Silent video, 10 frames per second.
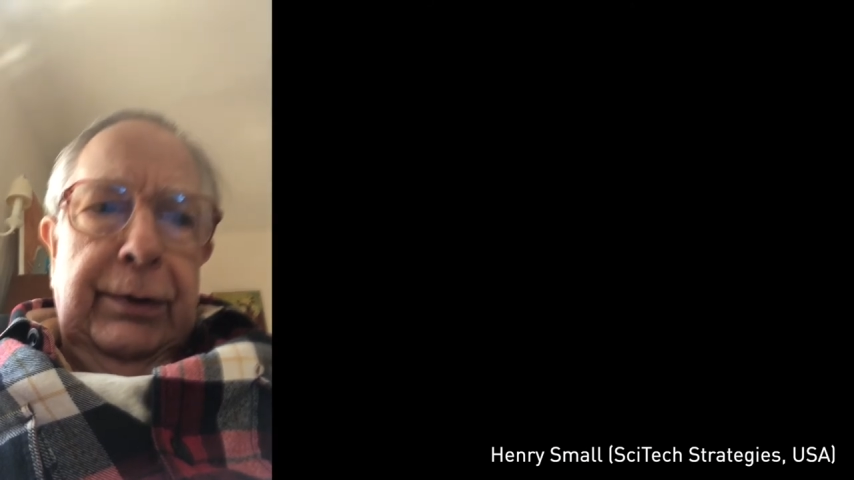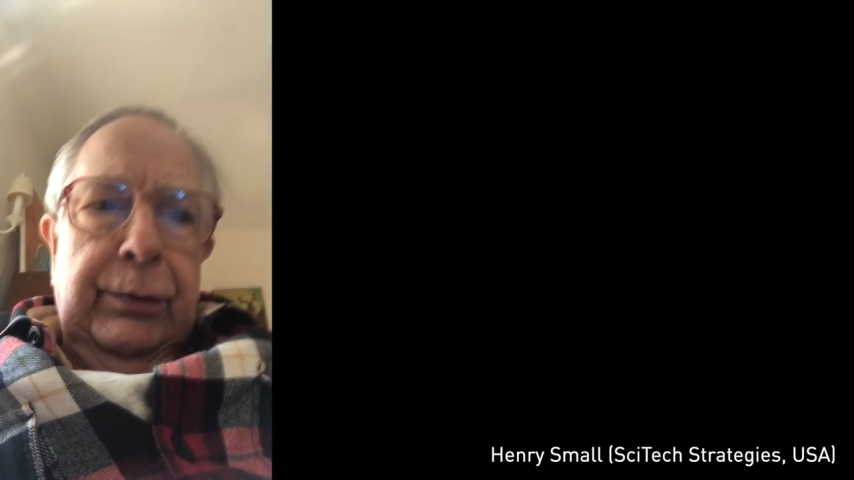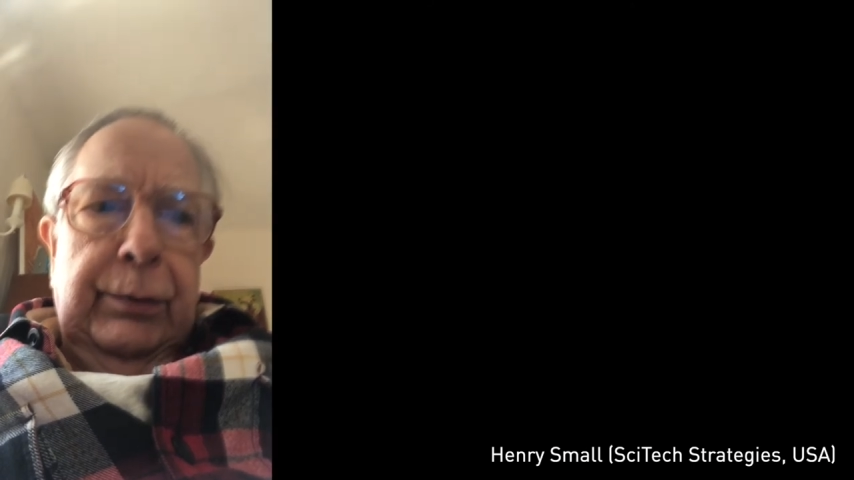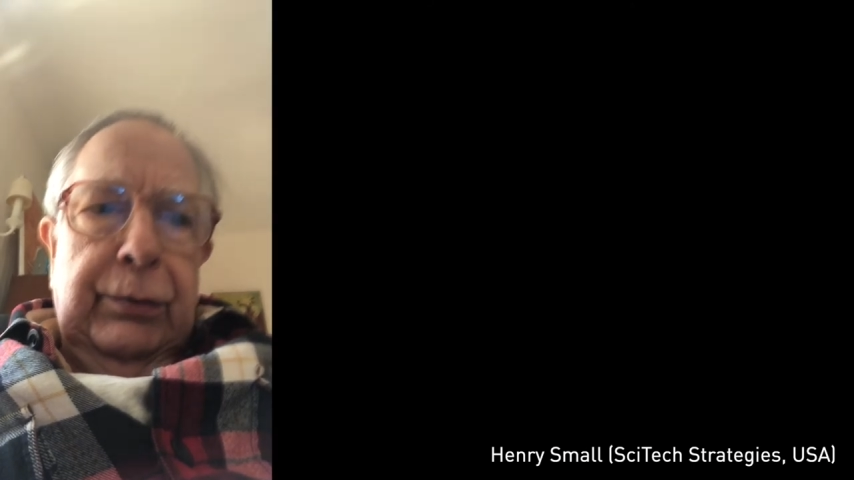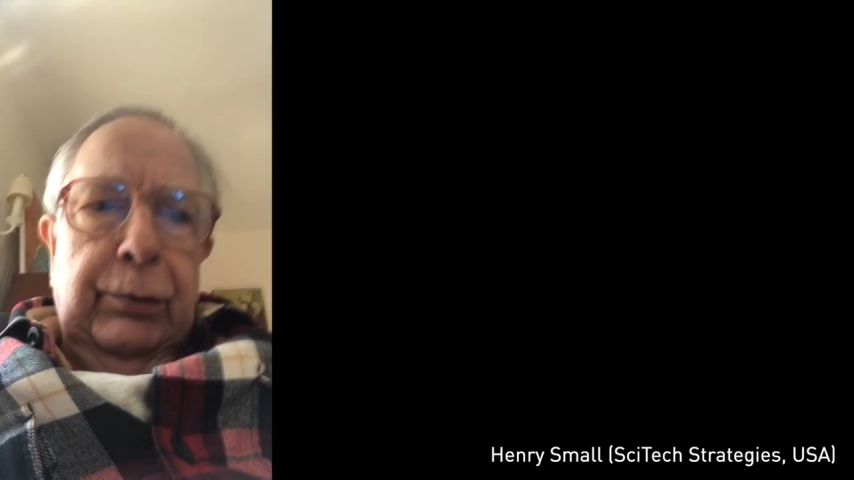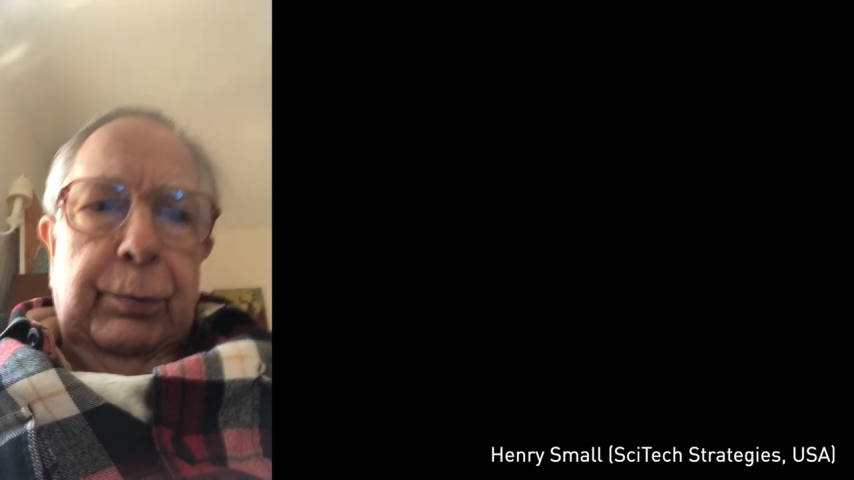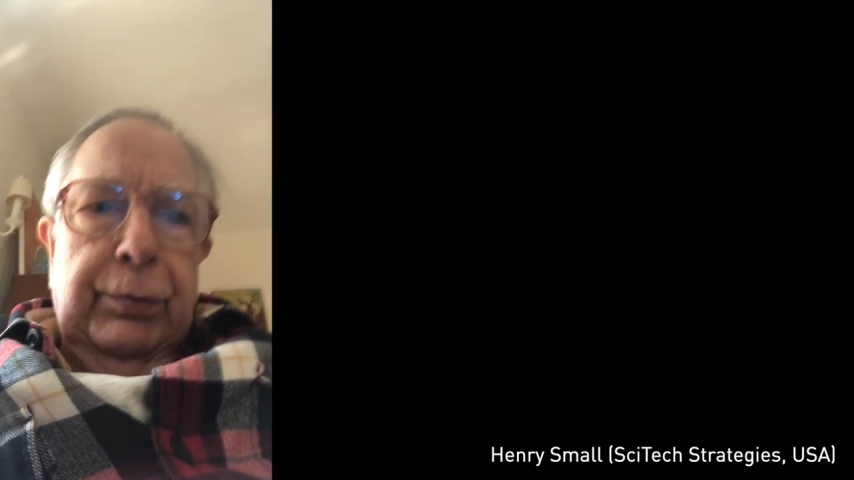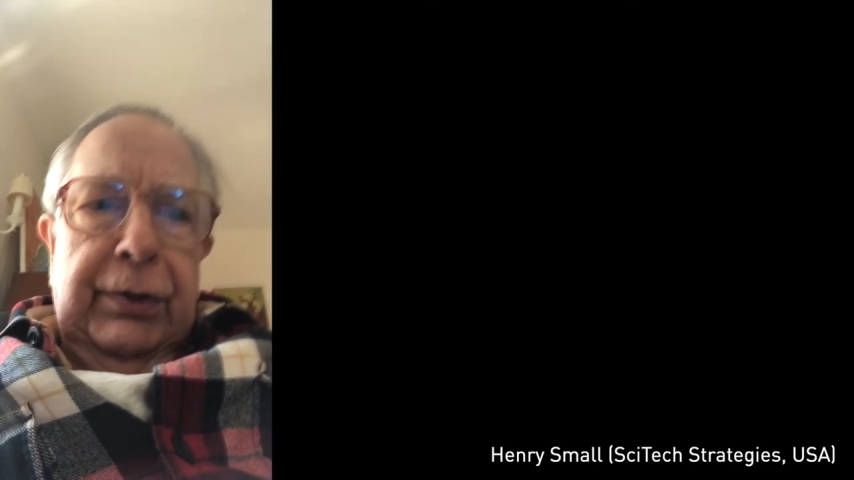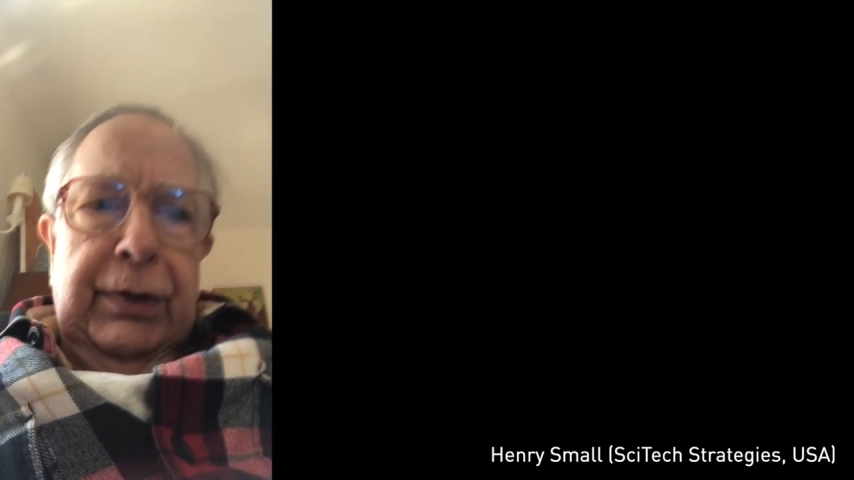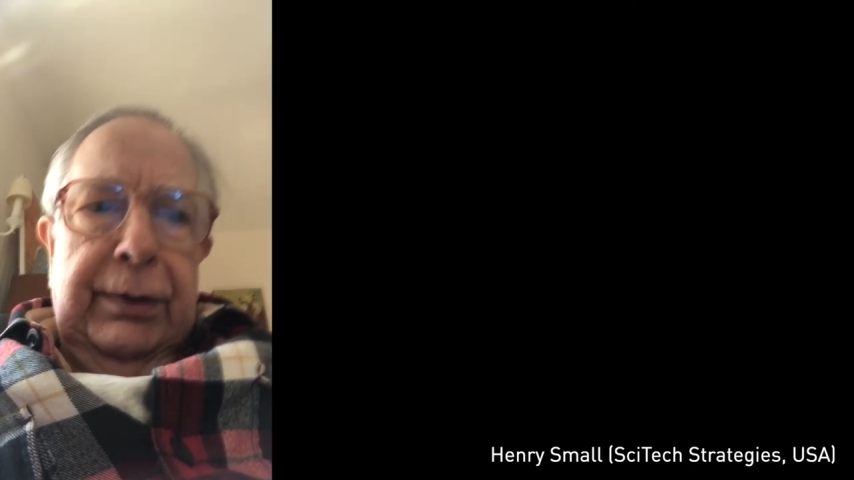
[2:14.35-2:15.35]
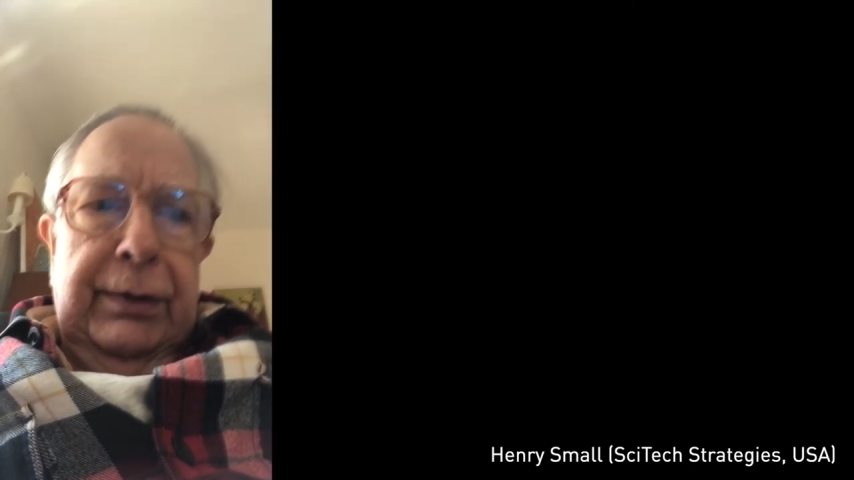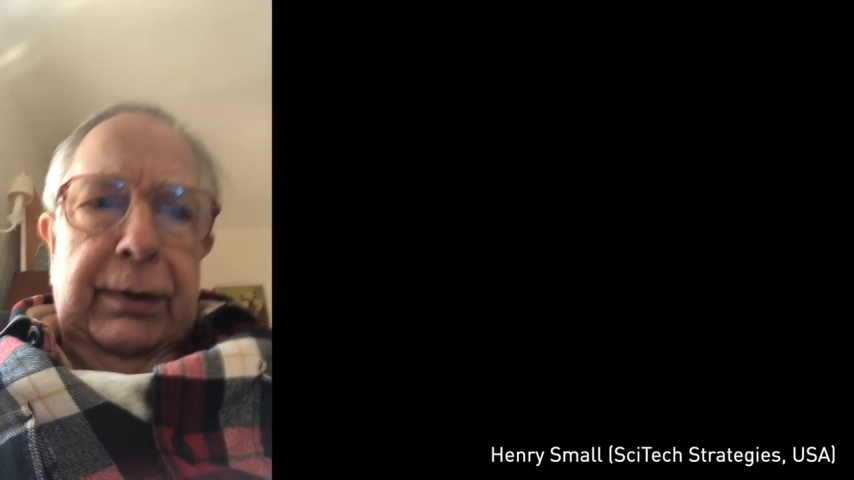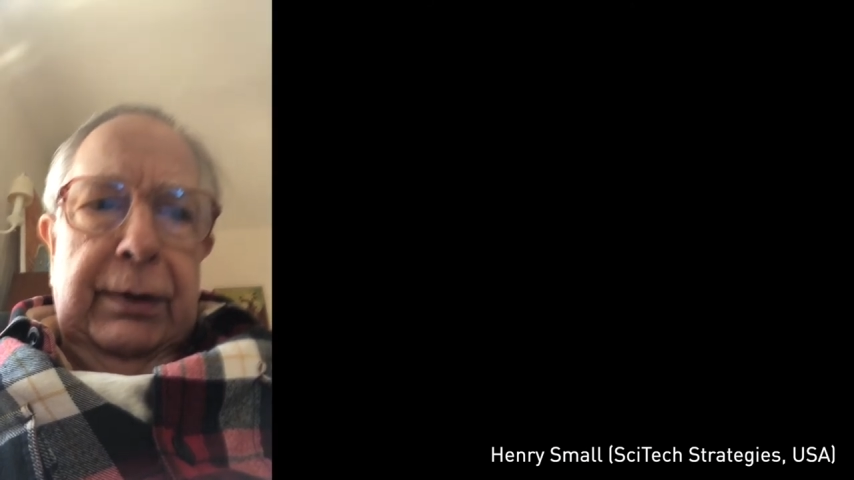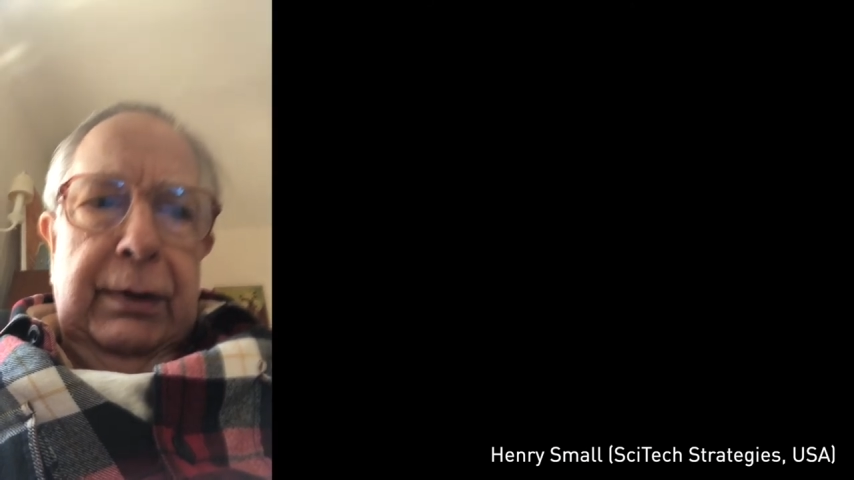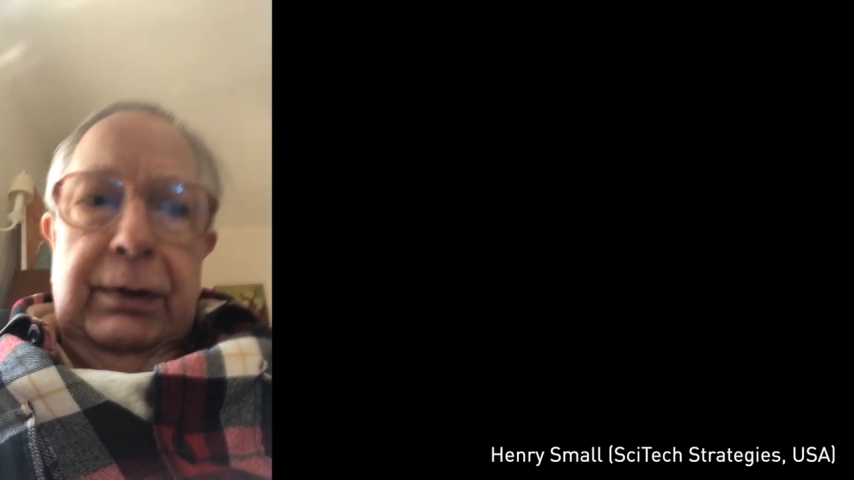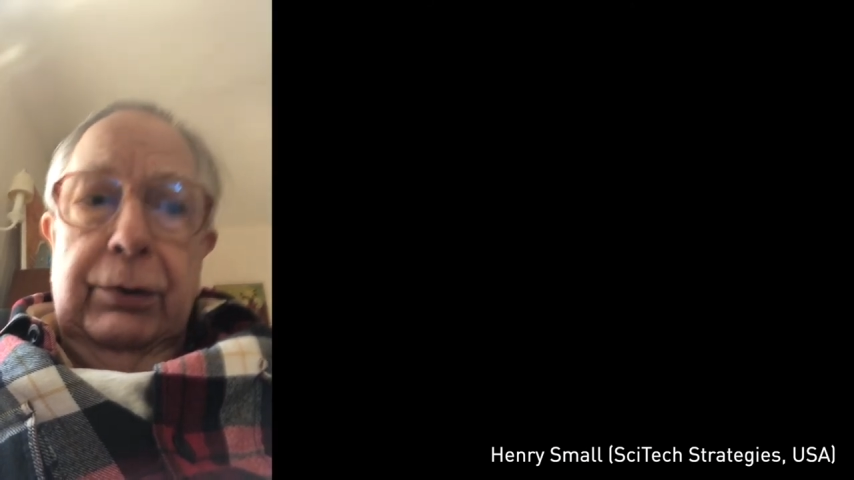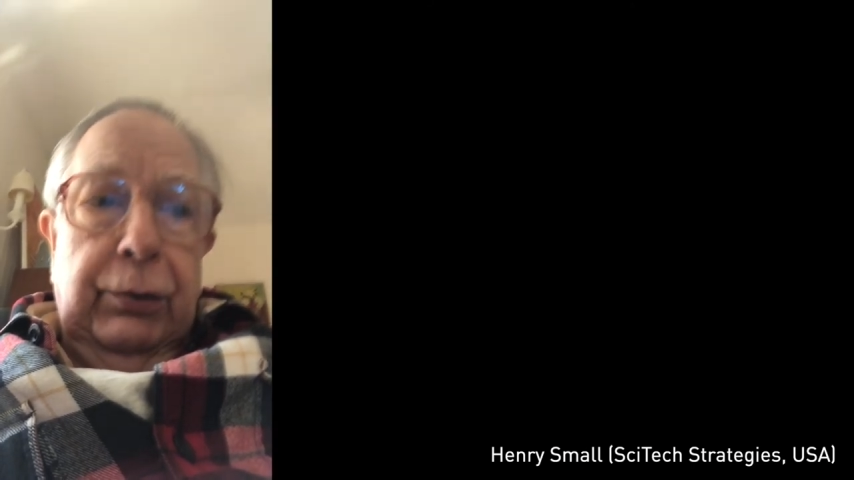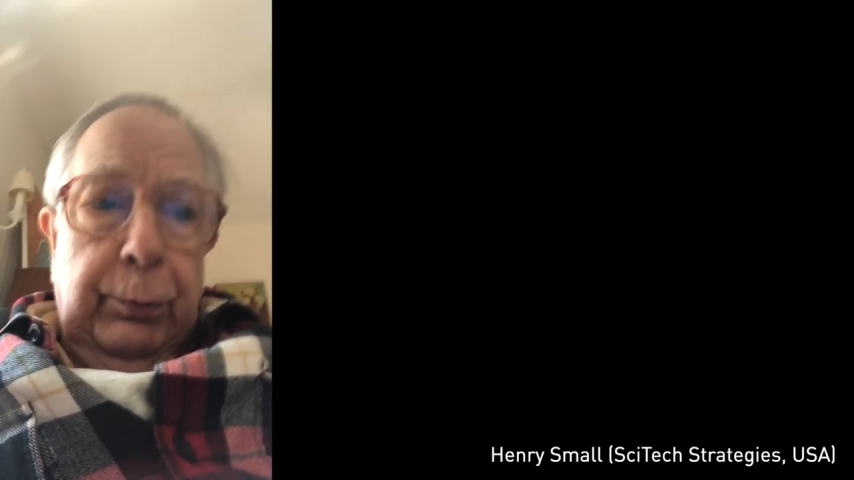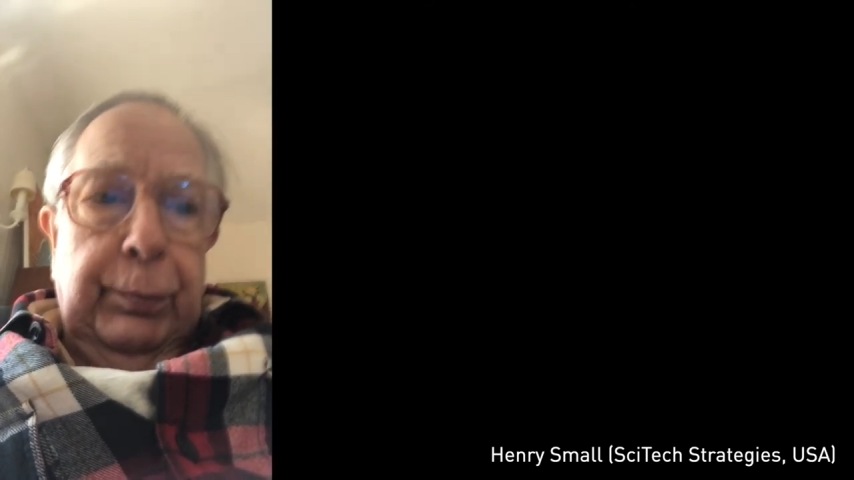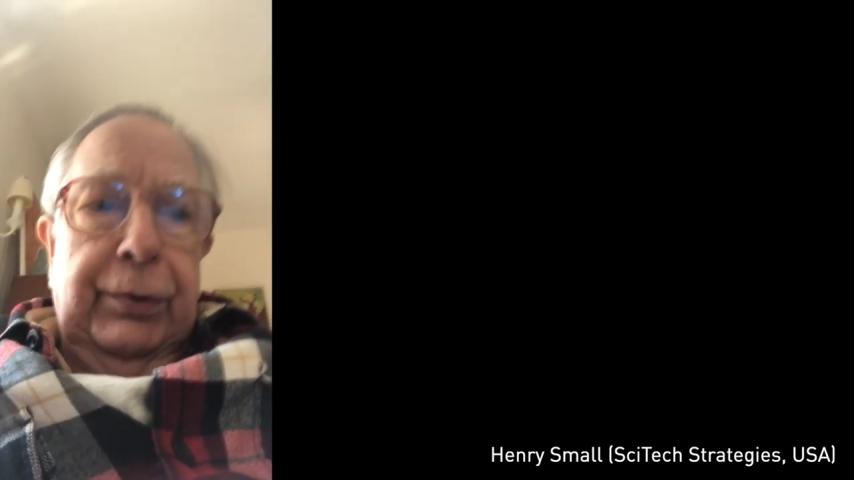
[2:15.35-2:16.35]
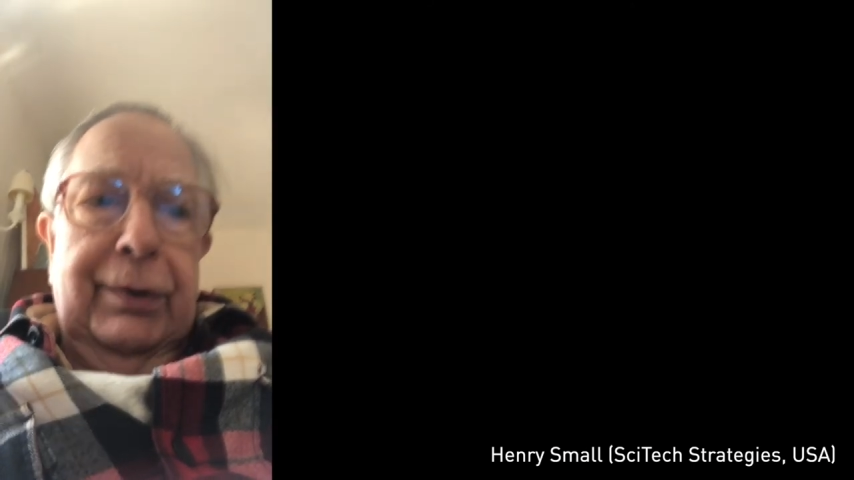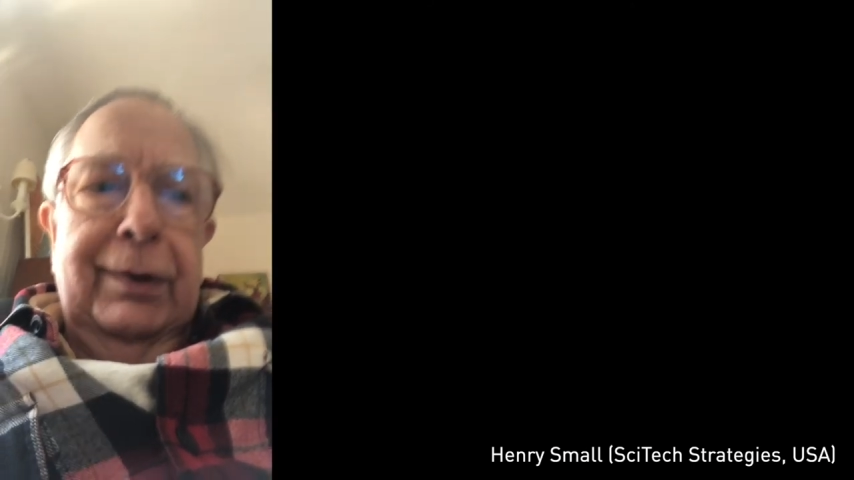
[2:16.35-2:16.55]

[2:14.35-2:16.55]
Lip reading: to interpret